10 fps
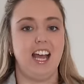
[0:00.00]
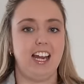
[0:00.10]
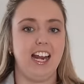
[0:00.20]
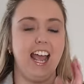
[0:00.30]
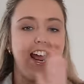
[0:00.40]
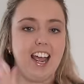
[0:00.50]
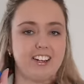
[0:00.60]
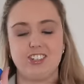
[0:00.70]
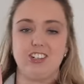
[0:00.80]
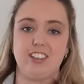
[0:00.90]
an
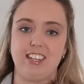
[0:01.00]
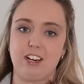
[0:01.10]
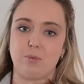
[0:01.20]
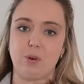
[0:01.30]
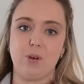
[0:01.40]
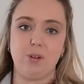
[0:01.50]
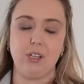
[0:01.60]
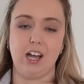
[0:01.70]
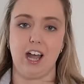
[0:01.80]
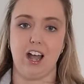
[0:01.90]
extra thick
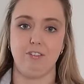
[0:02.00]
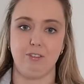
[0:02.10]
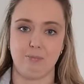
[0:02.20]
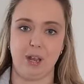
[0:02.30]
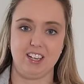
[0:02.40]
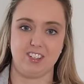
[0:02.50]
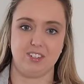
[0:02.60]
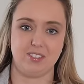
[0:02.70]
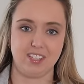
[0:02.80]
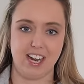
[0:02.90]
roll of
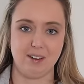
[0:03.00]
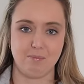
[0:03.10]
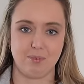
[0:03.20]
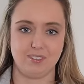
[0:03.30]
painter's tape.